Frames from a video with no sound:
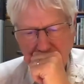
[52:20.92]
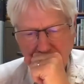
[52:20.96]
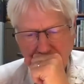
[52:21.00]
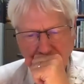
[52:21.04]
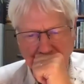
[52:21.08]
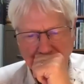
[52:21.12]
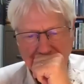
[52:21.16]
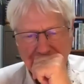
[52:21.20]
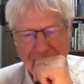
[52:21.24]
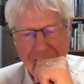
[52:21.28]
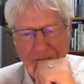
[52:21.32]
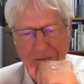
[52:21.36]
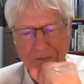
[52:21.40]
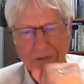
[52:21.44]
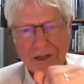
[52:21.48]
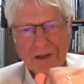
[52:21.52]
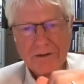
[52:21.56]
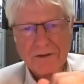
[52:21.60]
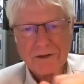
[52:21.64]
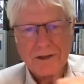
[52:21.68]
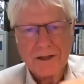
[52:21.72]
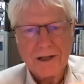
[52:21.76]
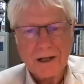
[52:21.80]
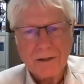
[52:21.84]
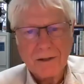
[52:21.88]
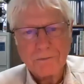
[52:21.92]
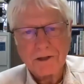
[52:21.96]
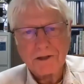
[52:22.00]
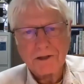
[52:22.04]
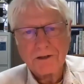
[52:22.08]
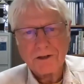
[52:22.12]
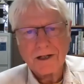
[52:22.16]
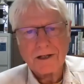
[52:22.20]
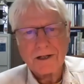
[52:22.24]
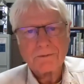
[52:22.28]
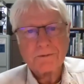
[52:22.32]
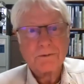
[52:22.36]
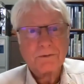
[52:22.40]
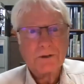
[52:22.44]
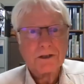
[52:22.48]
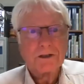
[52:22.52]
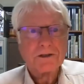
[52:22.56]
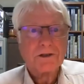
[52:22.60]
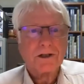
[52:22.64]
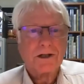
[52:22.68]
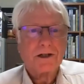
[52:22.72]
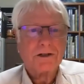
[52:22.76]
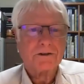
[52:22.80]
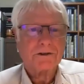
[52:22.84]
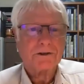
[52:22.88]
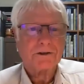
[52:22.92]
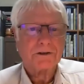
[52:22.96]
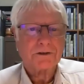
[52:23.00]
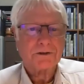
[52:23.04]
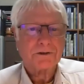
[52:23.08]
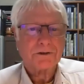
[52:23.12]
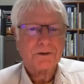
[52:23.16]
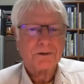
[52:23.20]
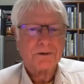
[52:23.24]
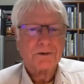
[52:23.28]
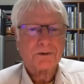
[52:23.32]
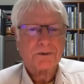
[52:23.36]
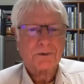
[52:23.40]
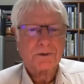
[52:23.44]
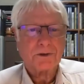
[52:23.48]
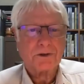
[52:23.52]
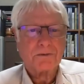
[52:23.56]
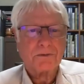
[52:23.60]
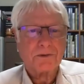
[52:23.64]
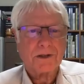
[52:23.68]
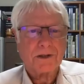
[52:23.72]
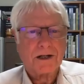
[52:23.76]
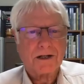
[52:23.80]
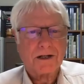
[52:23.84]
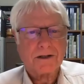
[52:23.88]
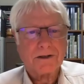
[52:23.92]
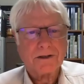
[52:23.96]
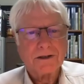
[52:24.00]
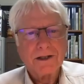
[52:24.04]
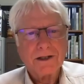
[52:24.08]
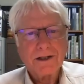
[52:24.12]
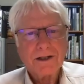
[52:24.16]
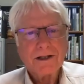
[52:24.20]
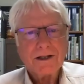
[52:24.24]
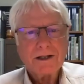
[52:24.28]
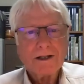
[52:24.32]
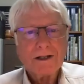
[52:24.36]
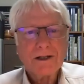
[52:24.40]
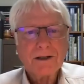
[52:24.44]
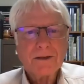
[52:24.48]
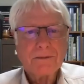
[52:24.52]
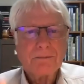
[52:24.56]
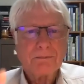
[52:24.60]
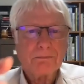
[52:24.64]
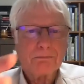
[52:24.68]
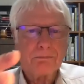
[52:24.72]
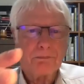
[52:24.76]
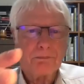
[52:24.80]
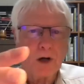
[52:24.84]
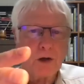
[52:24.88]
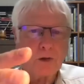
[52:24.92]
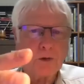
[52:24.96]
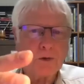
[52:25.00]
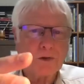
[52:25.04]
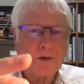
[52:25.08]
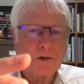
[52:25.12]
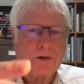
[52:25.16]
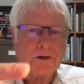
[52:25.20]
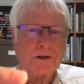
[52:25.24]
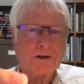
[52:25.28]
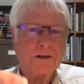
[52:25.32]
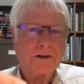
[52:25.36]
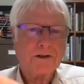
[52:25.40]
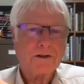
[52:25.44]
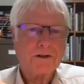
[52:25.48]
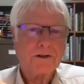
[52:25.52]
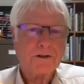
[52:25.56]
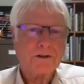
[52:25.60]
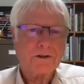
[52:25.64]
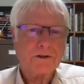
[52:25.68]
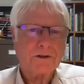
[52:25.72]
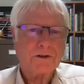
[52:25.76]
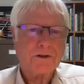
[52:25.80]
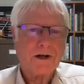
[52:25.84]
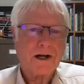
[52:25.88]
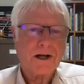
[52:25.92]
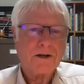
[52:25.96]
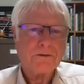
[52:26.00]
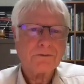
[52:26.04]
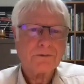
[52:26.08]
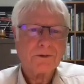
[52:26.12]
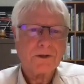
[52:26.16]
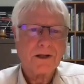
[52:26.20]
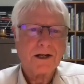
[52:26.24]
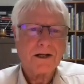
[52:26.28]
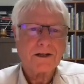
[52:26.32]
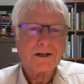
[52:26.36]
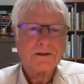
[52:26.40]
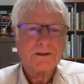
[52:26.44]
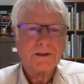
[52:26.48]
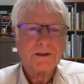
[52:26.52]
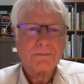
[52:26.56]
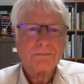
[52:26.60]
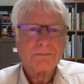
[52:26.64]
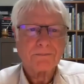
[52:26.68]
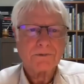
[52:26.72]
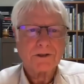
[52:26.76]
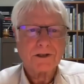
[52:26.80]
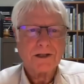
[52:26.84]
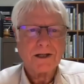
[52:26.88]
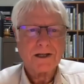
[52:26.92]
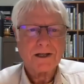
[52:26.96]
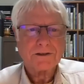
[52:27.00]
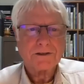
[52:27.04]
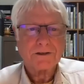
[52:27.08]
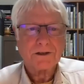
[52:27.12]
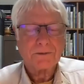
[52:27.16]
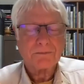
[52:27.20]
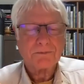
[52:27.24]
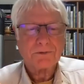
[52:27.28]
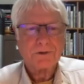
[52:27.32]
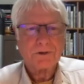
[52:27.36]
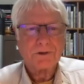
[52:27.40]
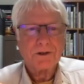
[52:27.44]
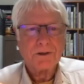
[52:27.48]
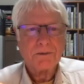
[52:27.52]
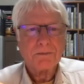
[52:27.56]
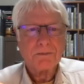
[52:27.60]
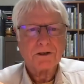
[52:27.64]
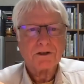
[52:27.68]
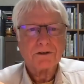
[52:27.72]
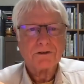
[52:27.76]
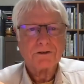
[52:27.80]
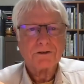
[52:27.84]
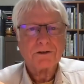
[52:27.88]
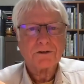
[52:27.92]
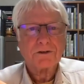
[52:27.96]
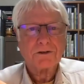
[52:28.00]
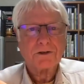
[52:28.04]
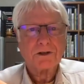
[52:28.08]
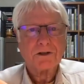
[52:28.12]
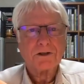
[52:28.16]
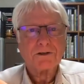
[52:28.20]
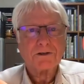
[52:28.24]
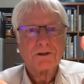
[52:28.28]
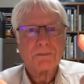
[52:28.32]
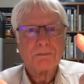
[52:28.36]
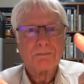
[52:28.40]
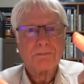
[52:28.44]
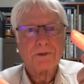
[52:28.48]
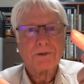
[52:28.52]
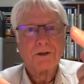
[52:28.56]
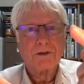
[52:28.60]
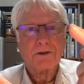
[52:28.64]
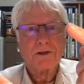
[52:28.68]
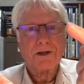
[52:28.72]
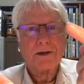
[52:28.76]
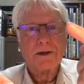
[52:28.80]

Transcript: it's amazing how many times, especially on the Deschutes where you've got a boulder and you, your dry fly is up cast upstream and it just starts to build up